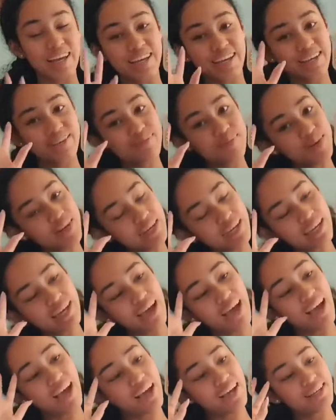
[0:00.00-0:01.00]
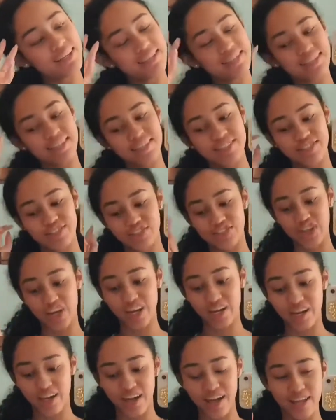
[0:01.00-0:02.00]
Good morning, guys. It's
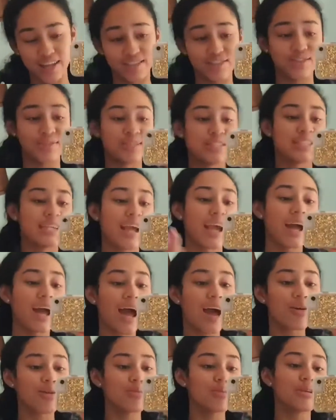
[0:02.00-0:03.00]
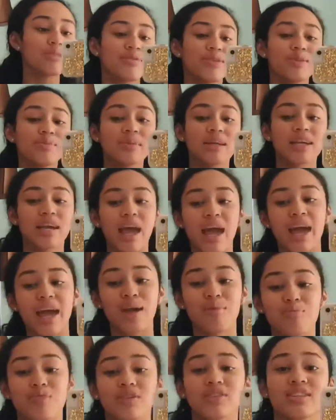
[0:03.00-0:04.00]
Jada, and so today I will be filming
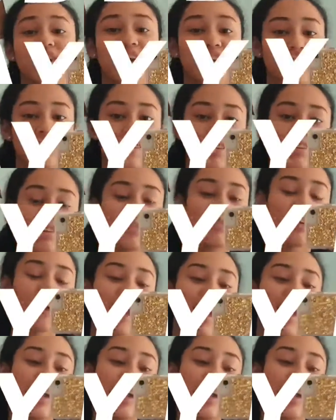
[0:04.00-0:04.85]
a productive